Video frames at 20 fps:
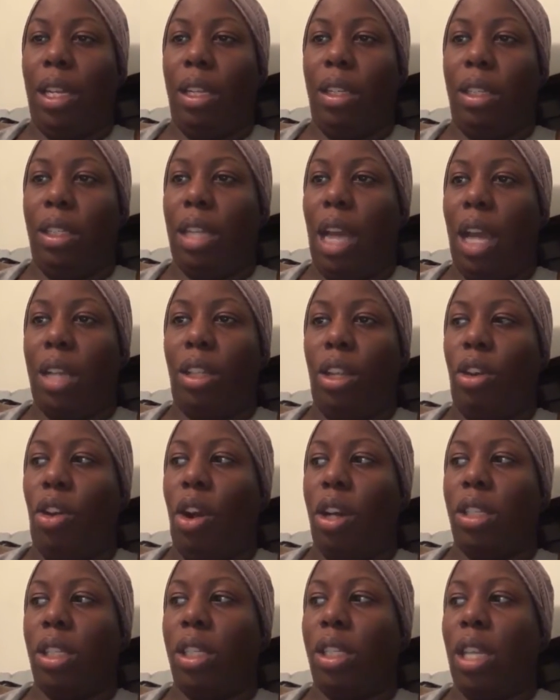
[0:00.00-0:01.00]
Dr.
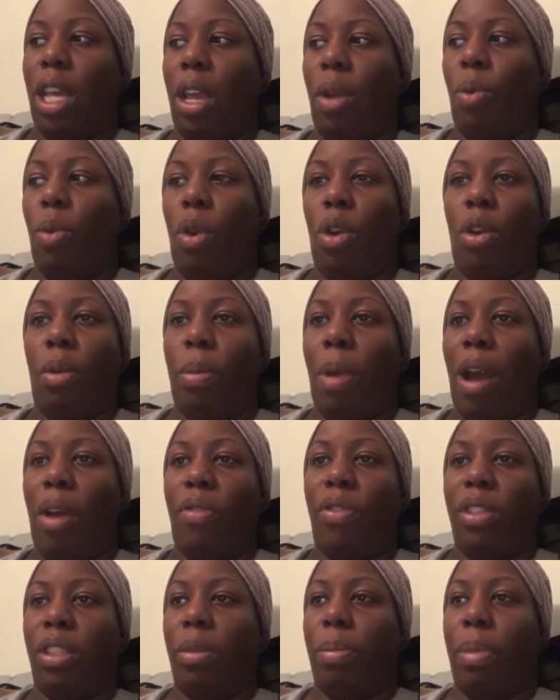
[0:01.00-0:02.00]
Garza said, word of
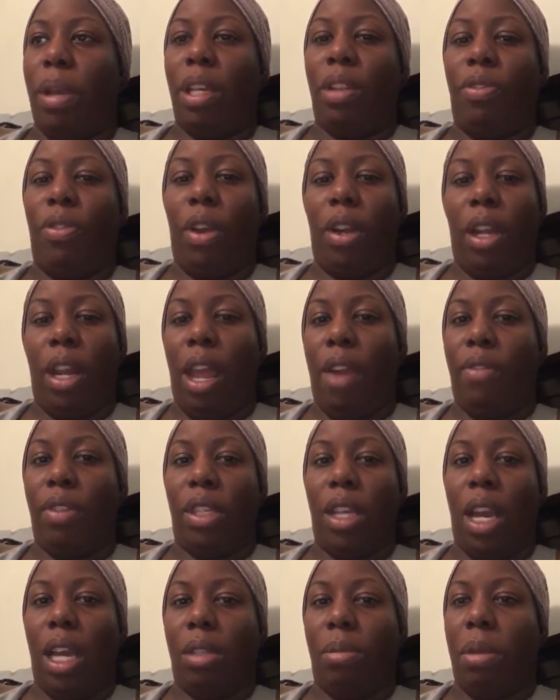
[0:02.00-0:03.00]
mouth is the best fucking
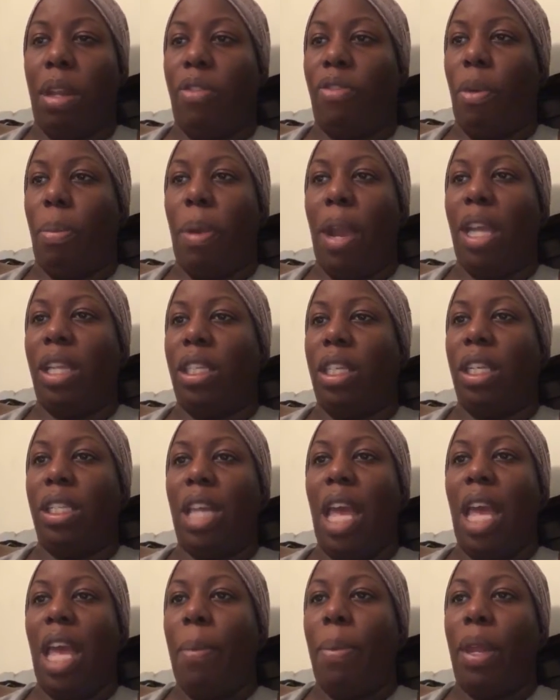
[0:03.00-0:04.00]
advertisement. If a patient is
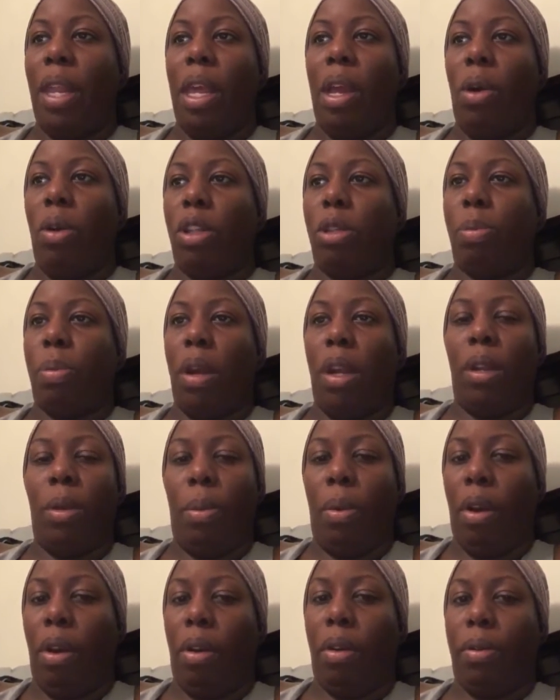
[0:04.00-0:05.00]
happy, they're gonna spread the
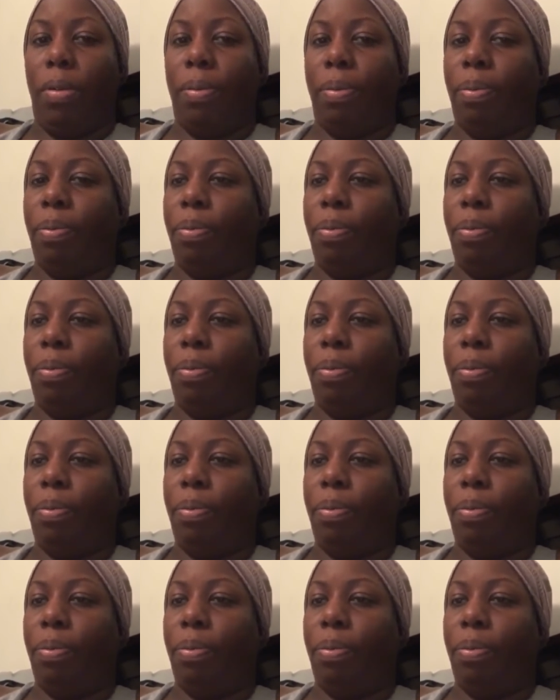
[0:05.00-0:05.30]
word.